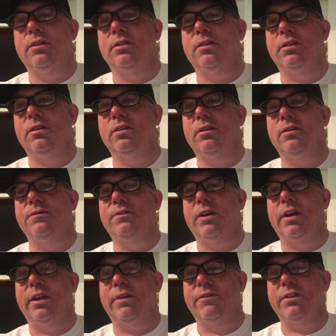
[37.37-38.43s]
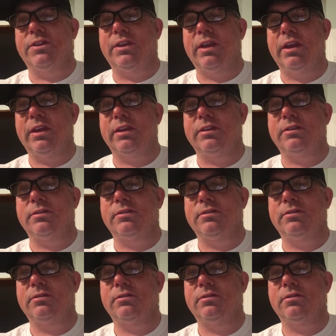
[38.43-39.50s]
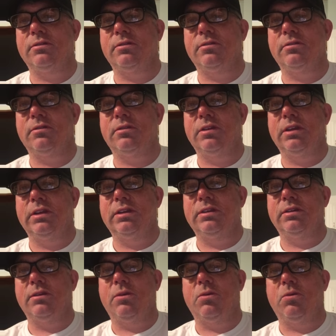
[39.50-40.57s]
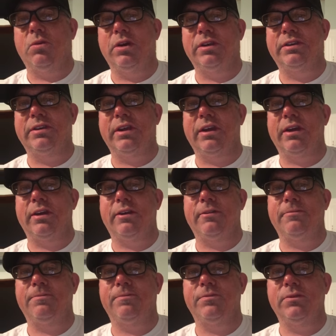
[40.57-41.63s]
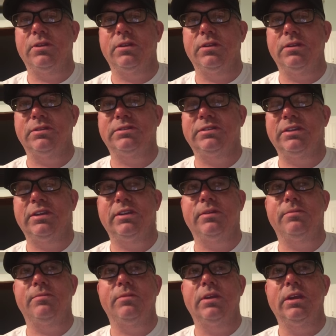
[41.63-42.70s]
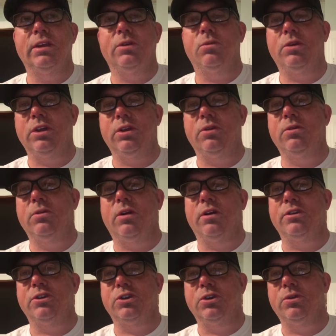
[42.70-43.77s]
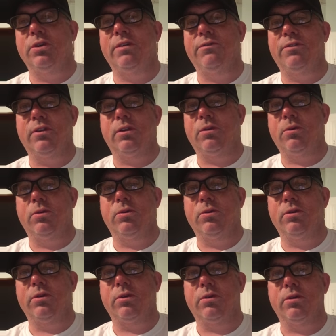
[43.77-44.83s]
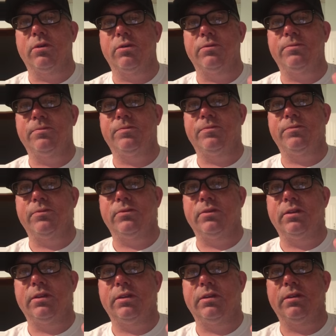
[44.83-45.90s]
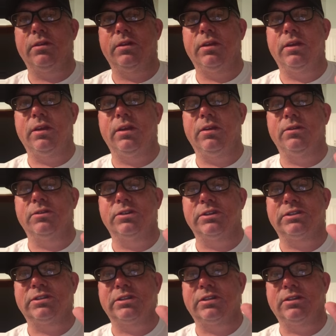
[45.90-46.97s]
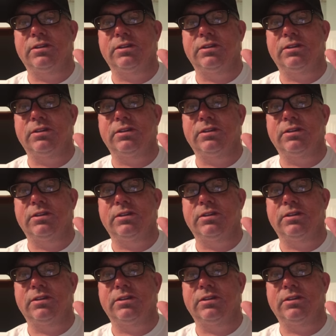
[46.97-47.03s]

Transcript: you, have done everything, and what uh, you seem, what you are doing for the Lord, or you're just